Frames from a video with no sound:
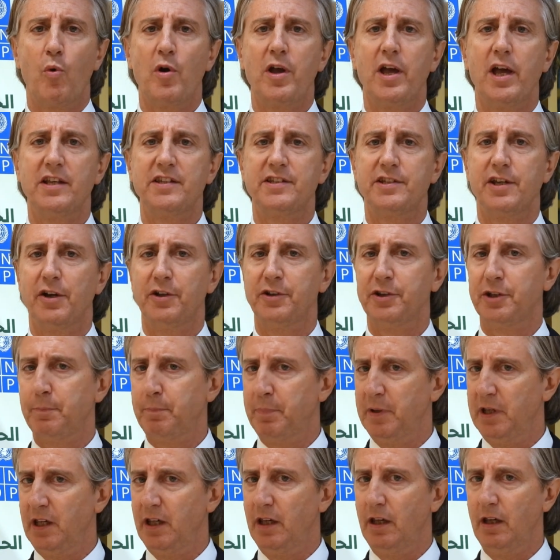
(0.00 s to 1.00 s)
We as the
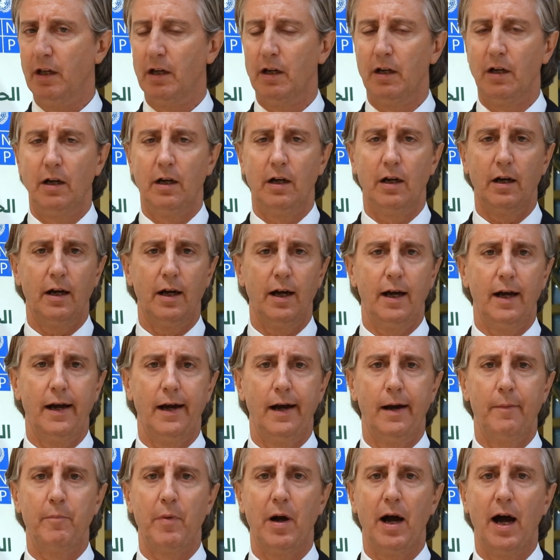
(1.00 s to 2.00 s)
UNDP
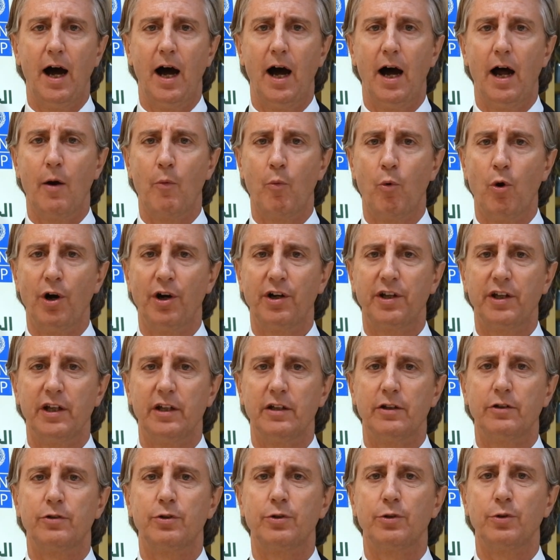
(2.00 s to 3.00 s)
are
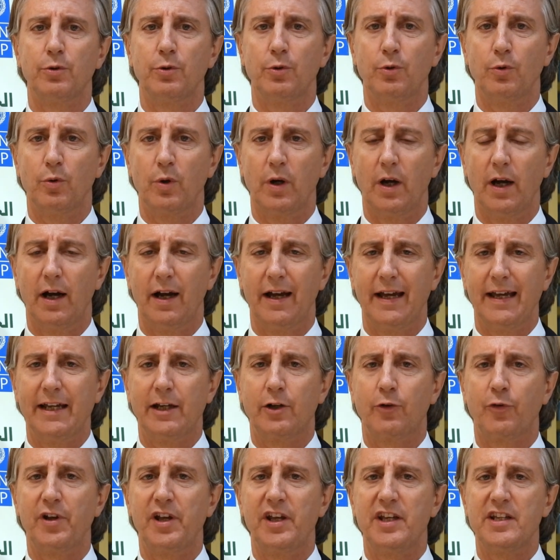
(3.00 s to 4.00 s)
working to
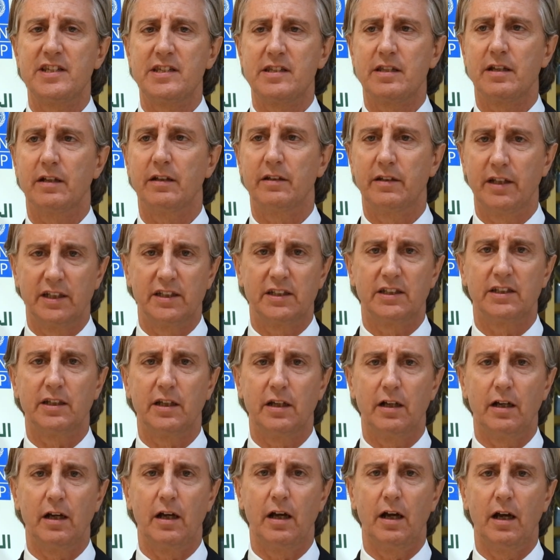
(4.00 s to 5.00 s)
increase
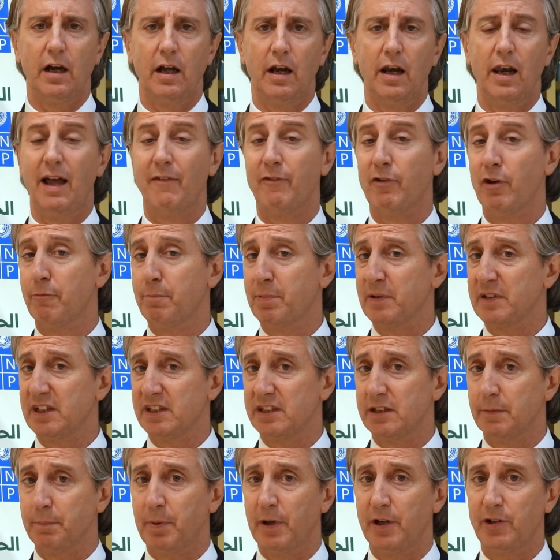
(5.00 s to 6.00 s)
this level of
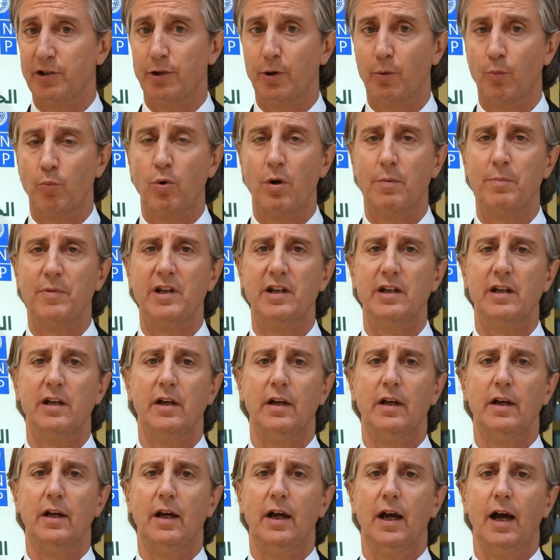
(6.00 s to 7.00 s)
participation of women.
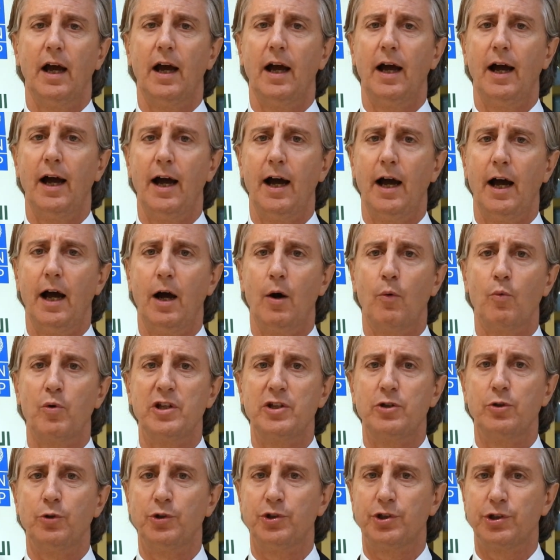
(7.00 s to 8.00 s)

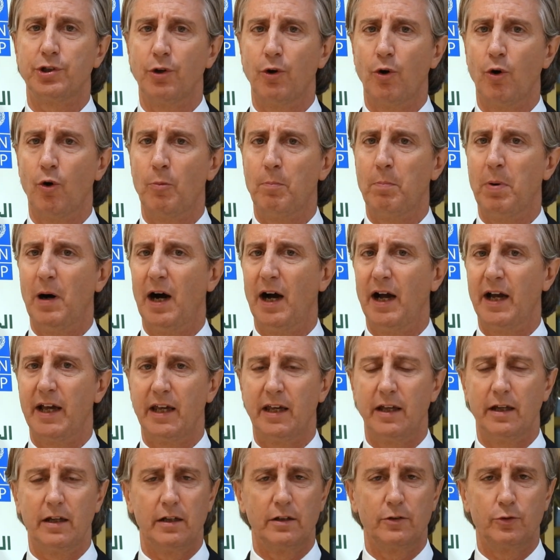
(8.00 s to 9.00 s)
We do so
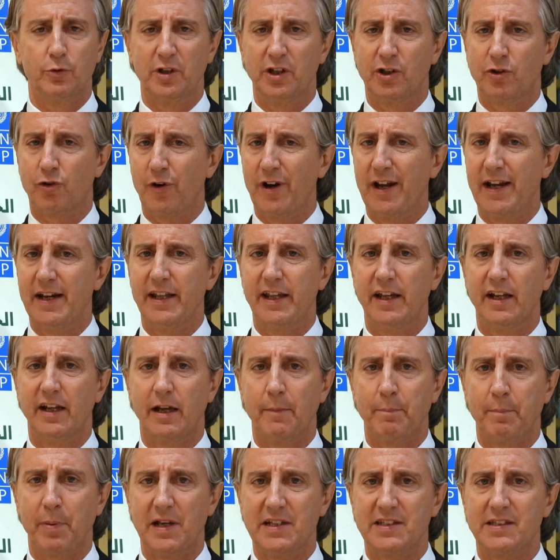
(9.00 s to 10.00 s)
by doing training,
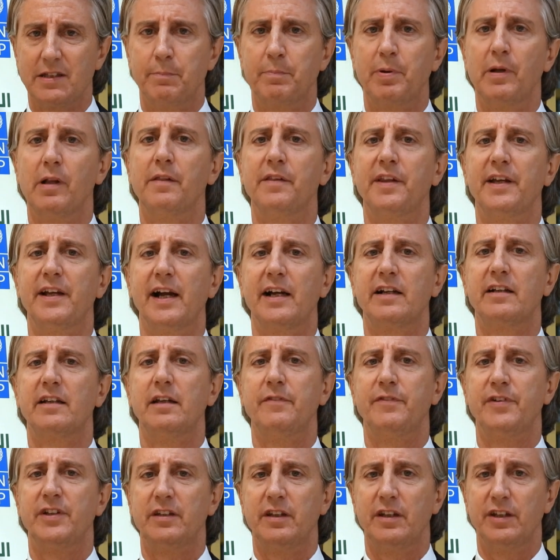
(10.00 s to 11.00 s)
capacity building
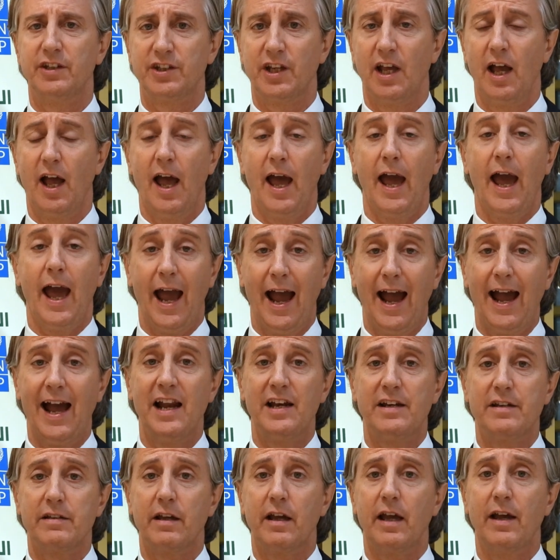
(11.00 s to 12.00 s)
activities,
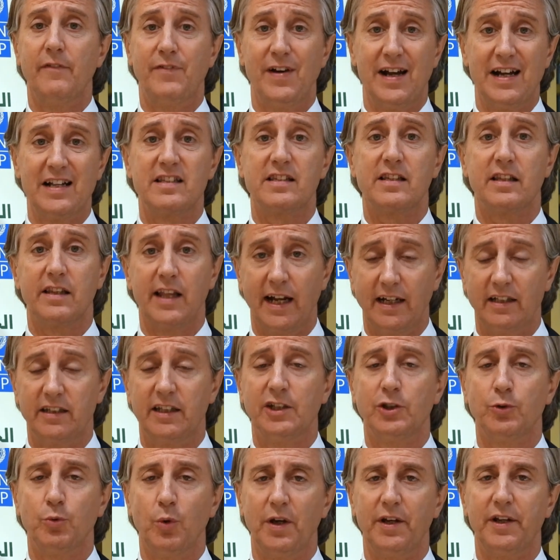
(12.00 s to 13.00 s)
and events like
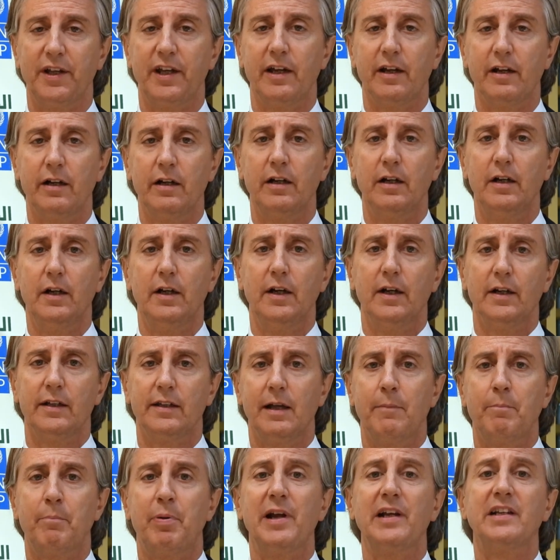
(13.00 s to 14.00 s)
this one here
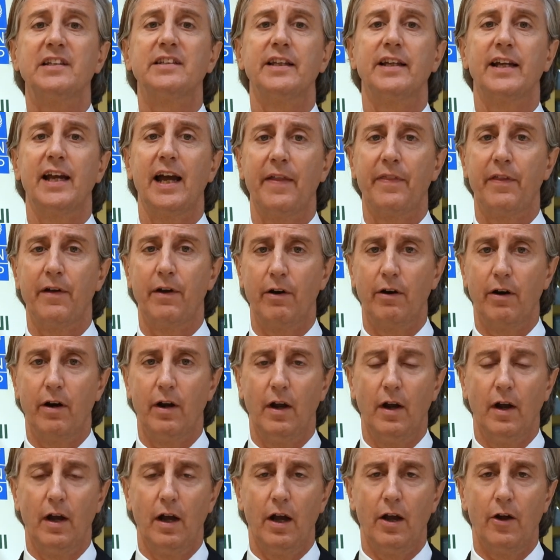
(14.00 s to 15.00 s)
that brings together
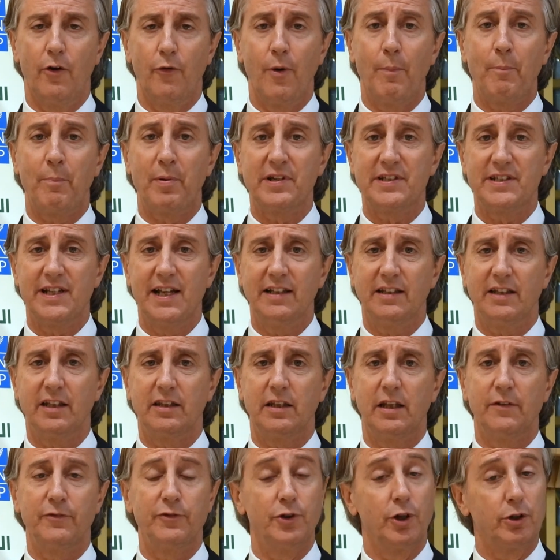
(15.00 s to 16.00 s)

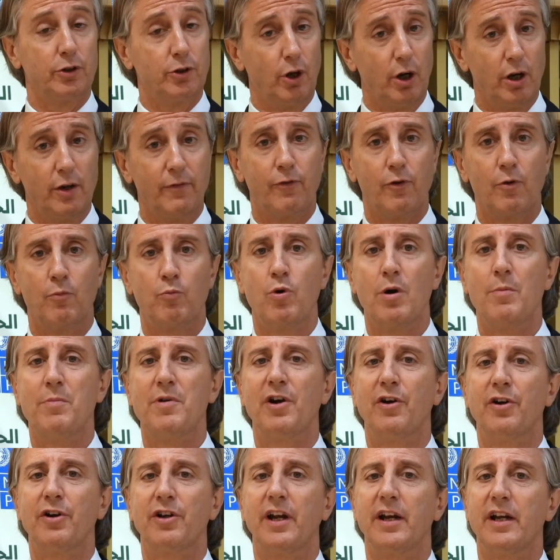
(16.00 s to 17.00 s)
representatives not only from
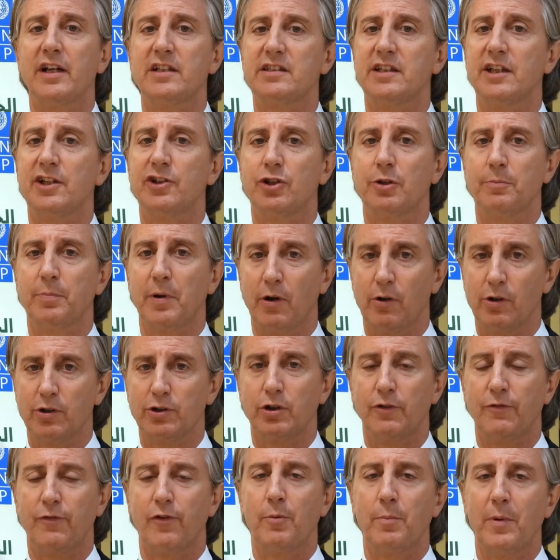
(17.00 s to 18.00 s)
women organizations, but
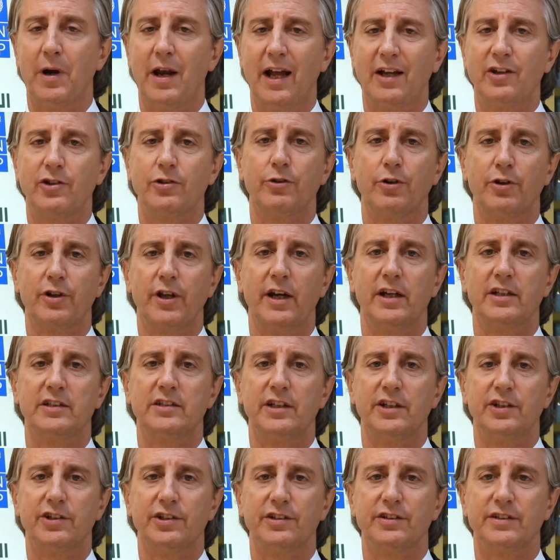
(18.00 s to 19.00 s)
also from election
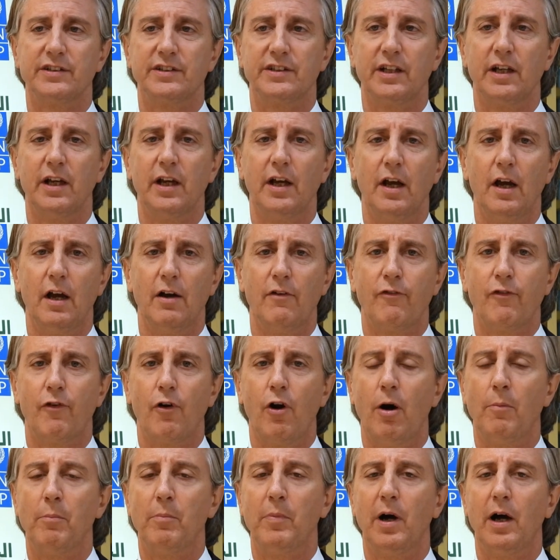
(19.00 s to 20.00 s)
organizations
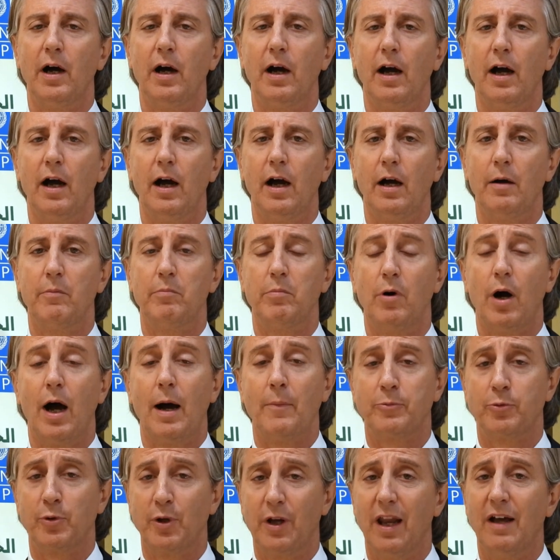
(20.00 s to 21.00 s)
from
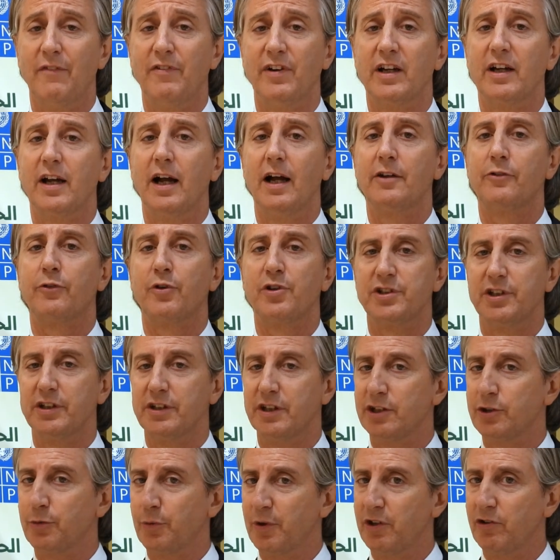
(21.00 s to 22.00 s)
up to 11 countries
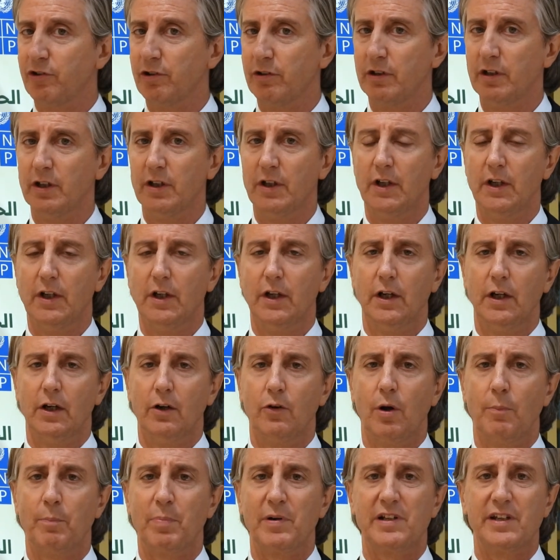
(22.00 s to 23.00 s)
in this region.
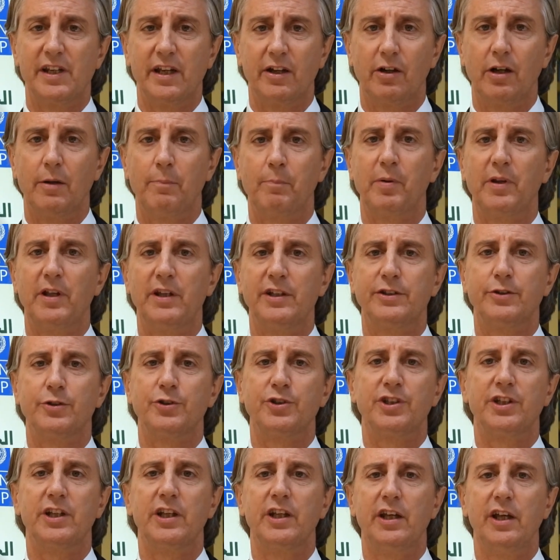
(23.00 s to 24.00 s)
I'm particularly pleased
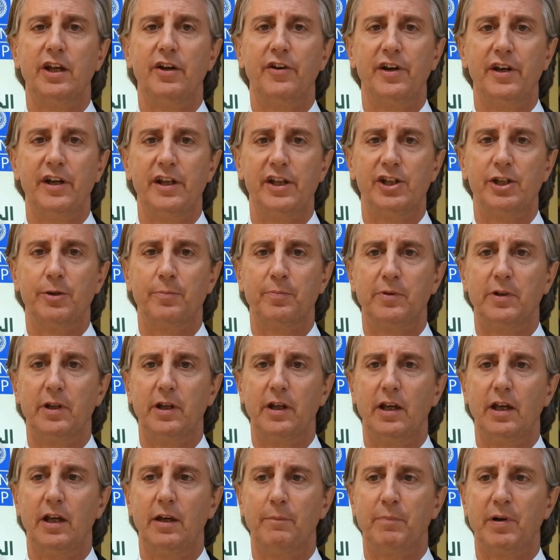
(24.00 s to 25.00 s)
to see here in Egypt
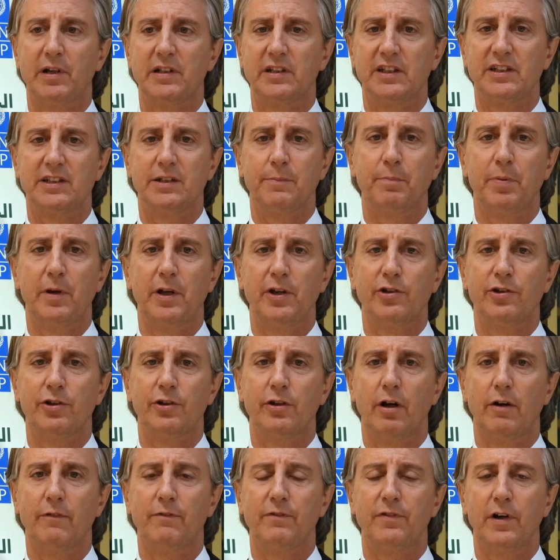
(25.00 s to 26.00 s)
the
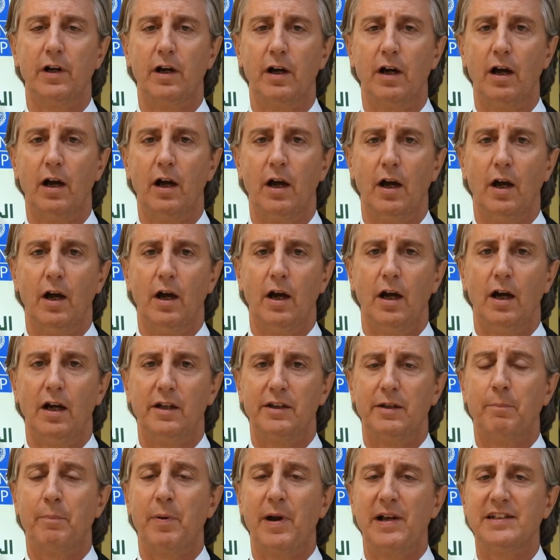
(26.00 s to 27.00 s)
participation of
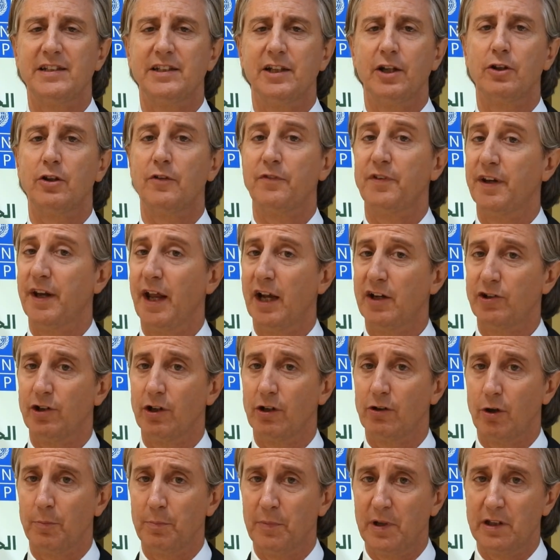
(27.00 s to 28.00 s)
the president of the
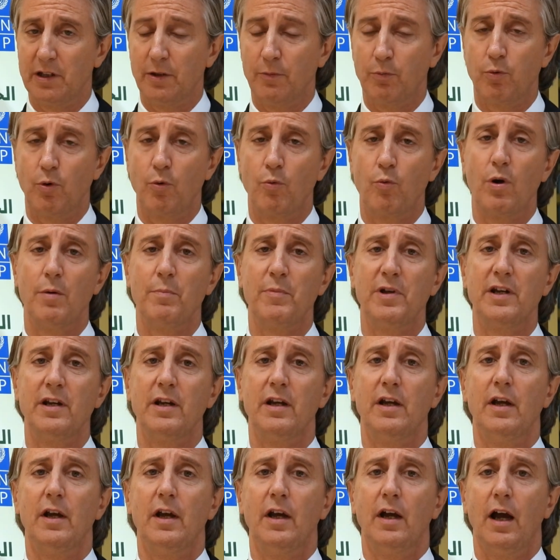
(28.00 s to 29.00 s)
National Committee for
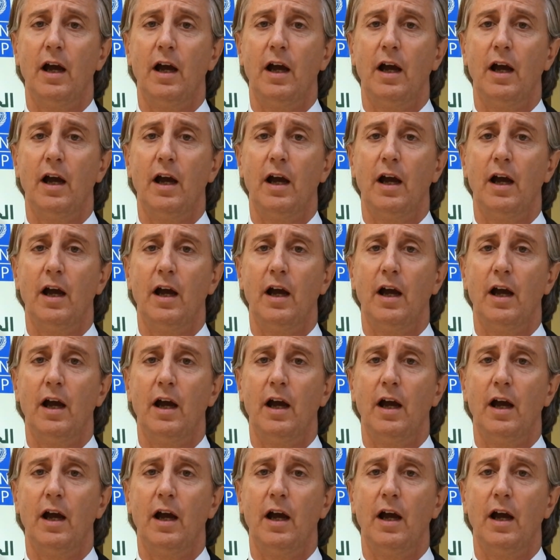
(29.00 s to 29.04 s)
Women,